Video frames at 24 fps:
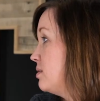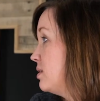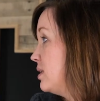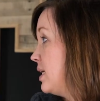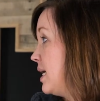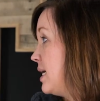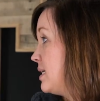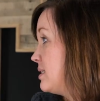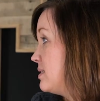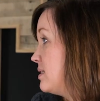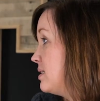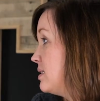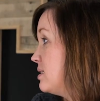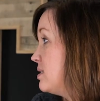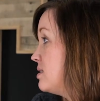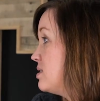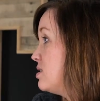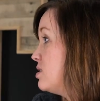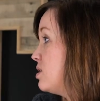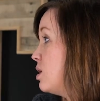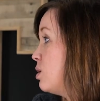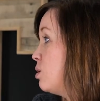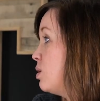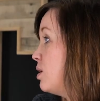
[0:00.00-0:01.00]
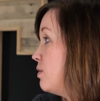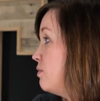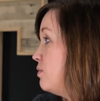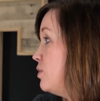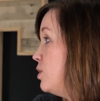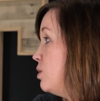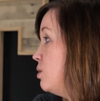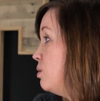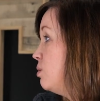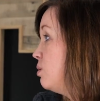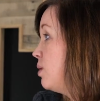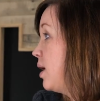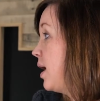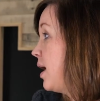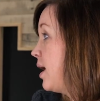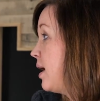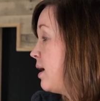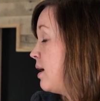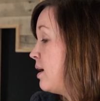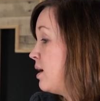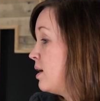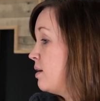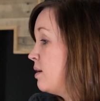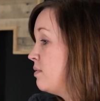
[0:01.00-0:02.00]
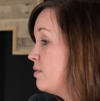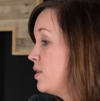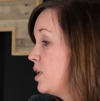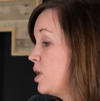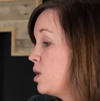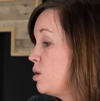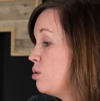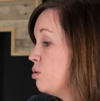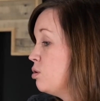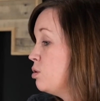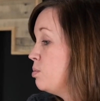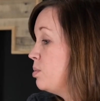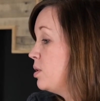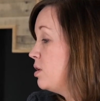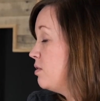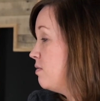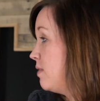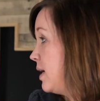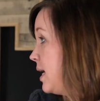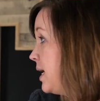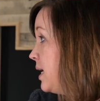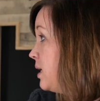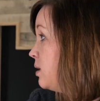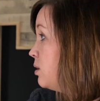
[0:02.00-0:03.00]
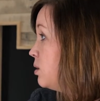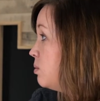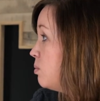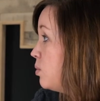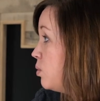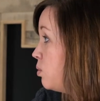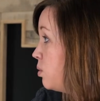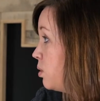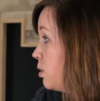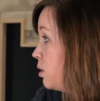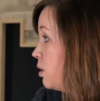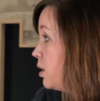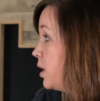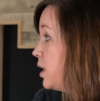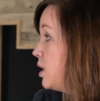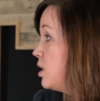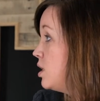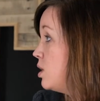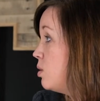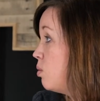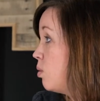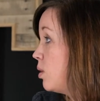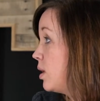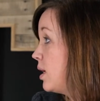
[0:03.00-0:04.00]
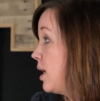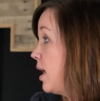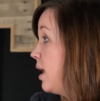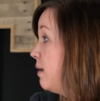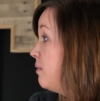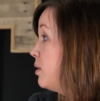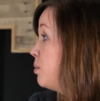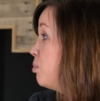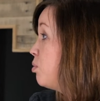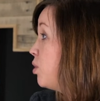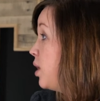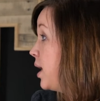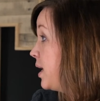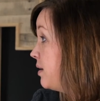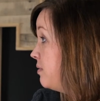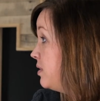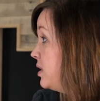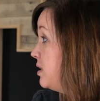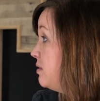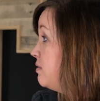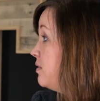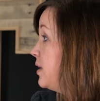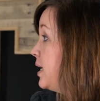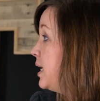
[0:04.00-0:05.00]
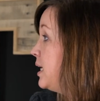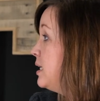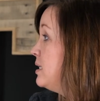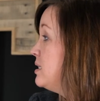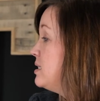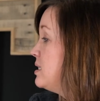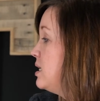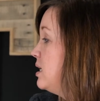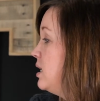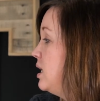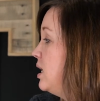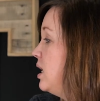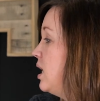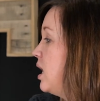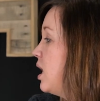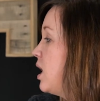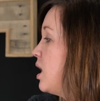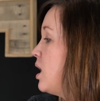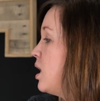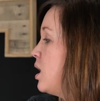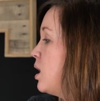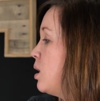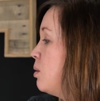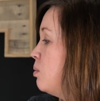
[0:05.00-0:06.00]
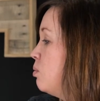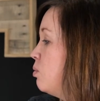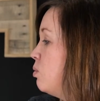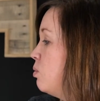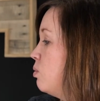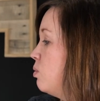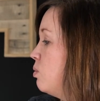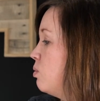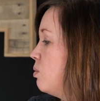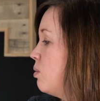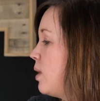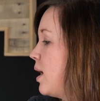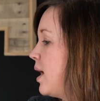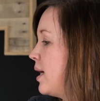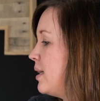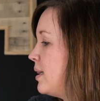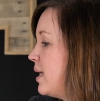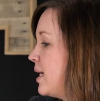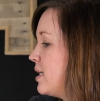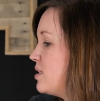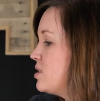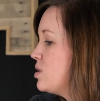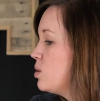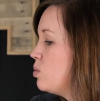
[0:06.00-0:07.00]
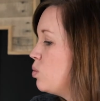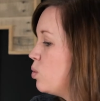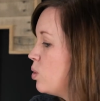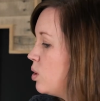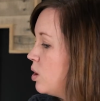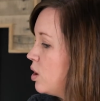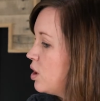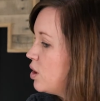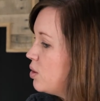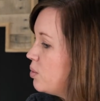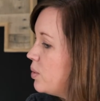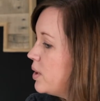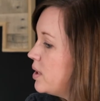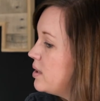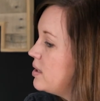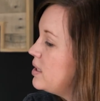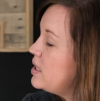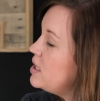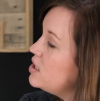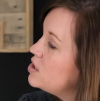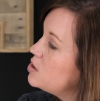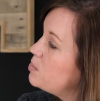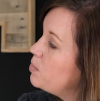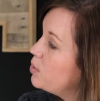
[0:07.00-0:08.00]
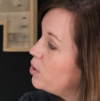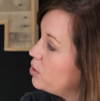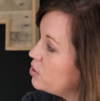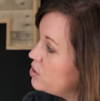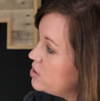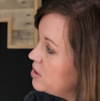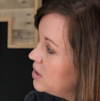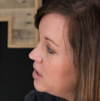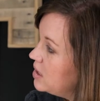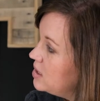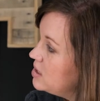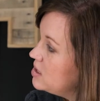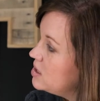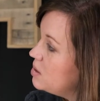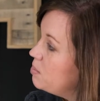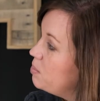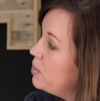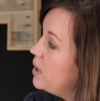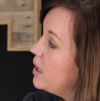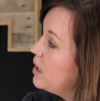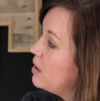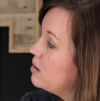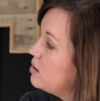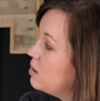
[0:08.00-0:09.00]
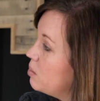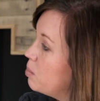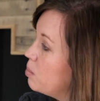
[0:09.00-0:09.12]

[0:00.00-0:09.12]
classes. So if you have a group of 8 or more and you want to have a private event, I'd like to work with each person to pick their